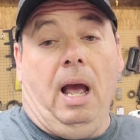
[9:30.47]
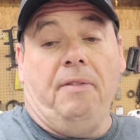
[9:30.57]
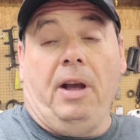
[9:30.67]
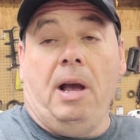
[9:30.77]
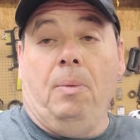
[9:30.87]

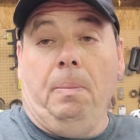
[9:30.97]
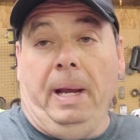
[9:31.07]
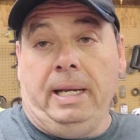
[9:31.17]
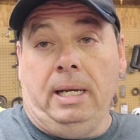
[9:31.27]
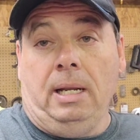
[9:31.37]
I've got one
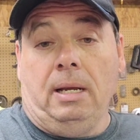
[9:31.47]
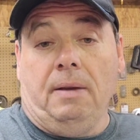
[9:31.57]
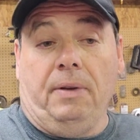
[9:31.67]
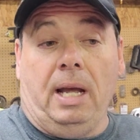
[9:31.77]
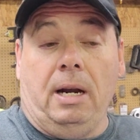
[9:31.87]
painted,
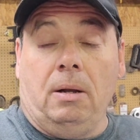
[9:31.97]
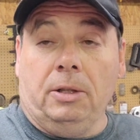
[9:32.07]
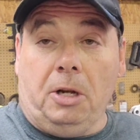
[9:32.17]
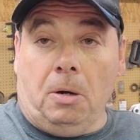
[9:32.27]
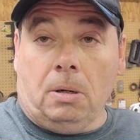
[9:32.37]
I've got it
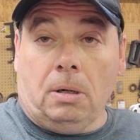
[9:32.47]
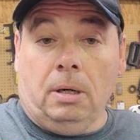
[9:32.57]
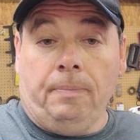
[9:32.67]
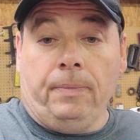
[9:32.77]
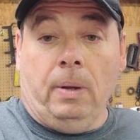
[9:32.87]
on the
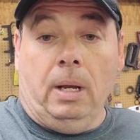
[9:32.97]
car.